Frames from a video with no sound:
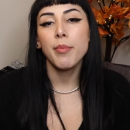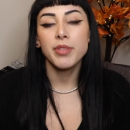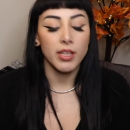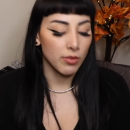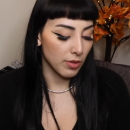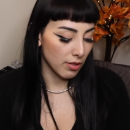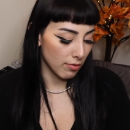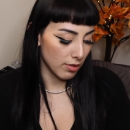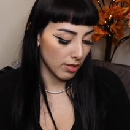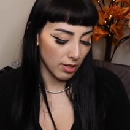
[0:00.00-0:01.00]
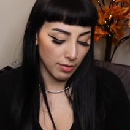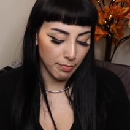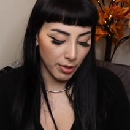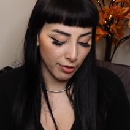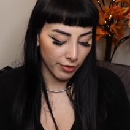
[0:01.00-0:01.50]
obsessed with those
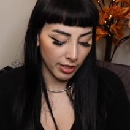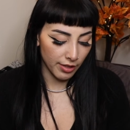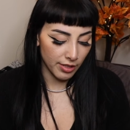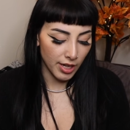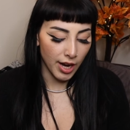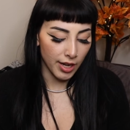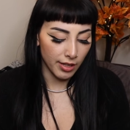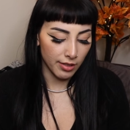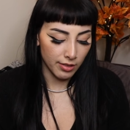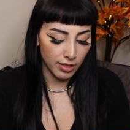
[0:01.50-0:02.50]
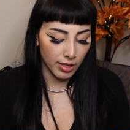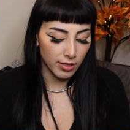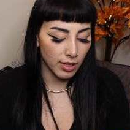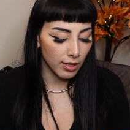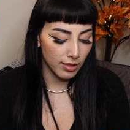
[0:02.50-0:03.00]
butterfly in the sky
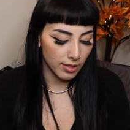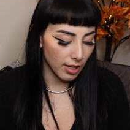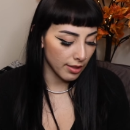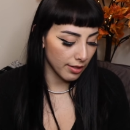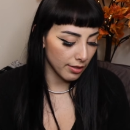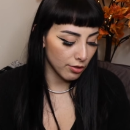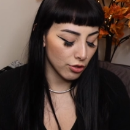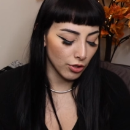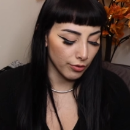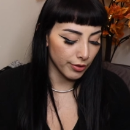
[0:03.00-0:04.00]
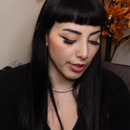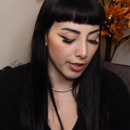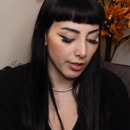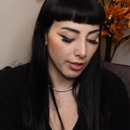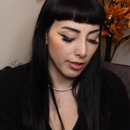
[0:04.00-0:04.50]
TikToks. I think it's so
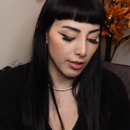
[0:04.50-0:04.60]
funny.